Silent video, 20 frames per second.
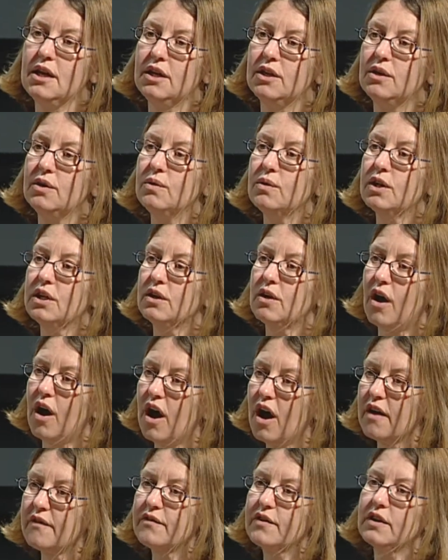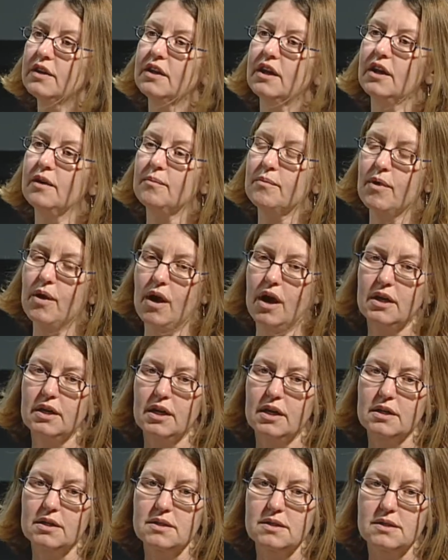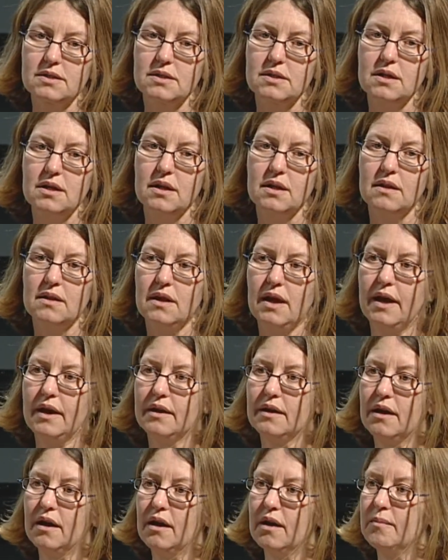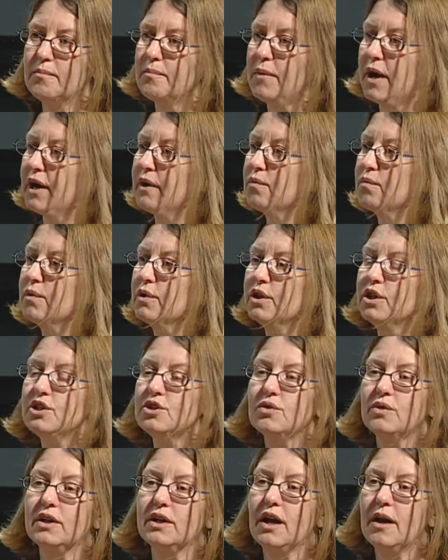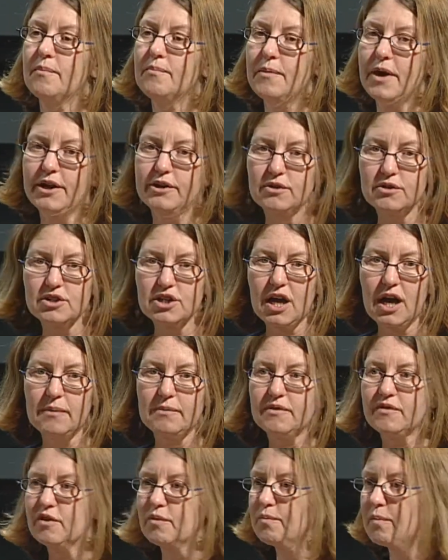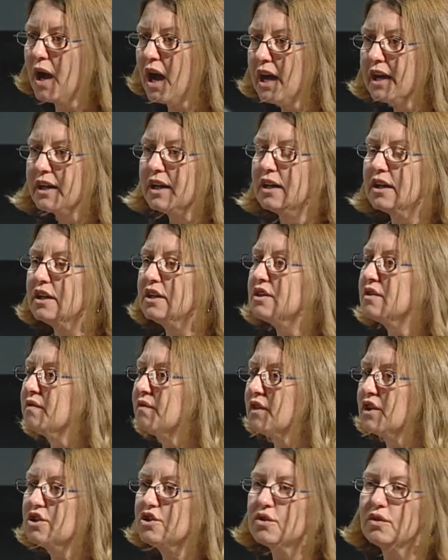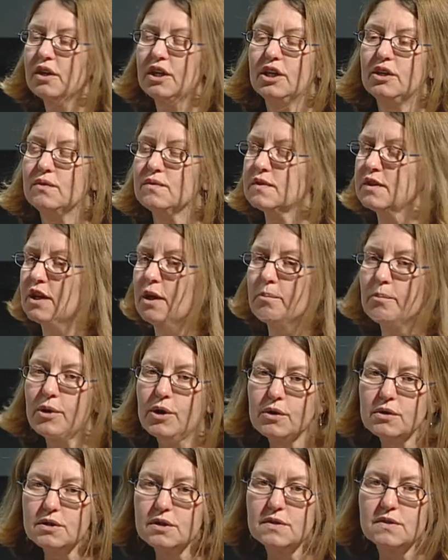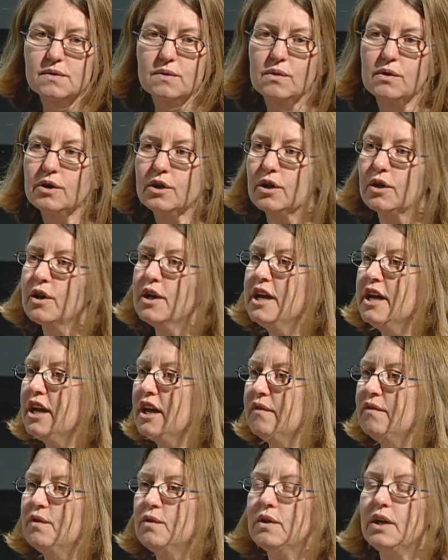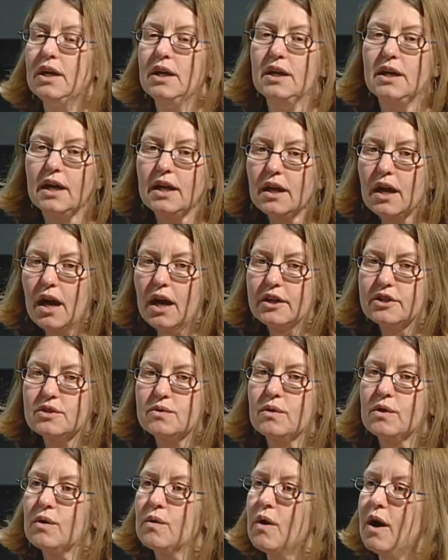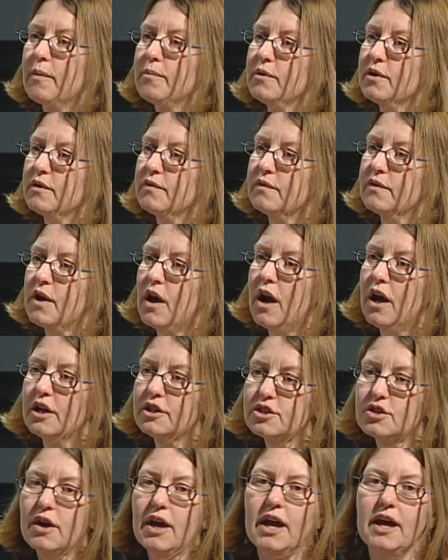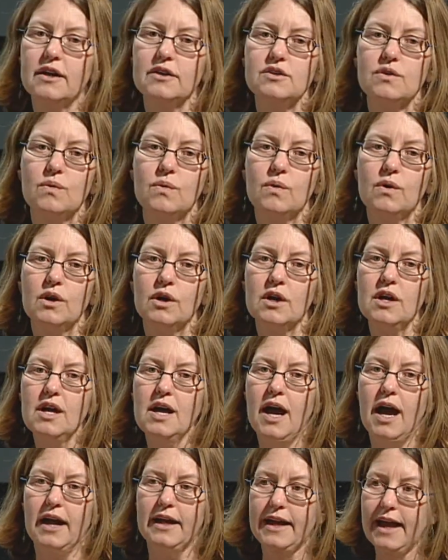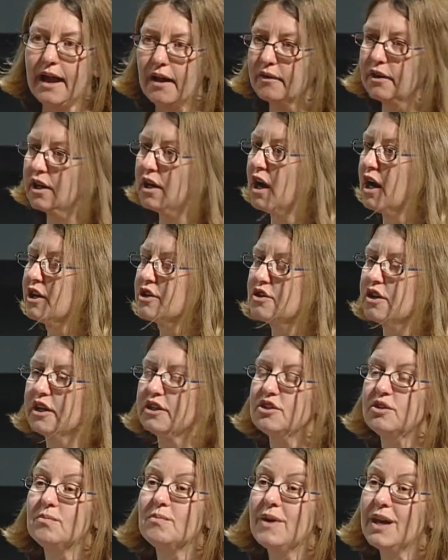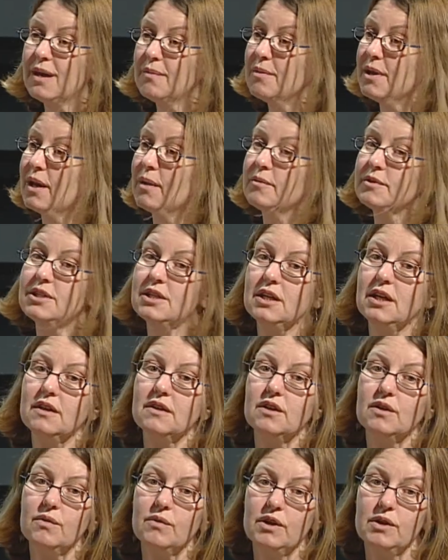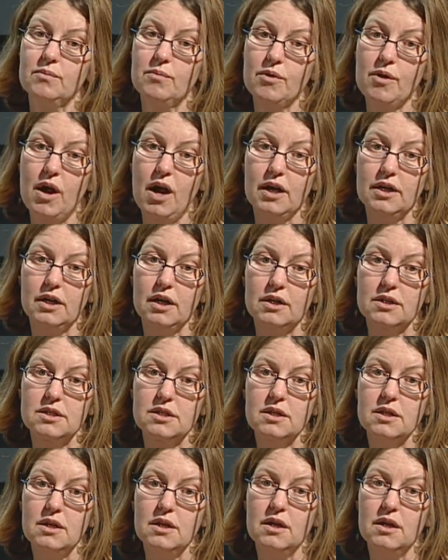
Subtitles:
You can often get products that by really doing a better job, if you're buying it individually using a purchase order, if you can get onto a cooperative contract or a county contract, you may be able to get the green product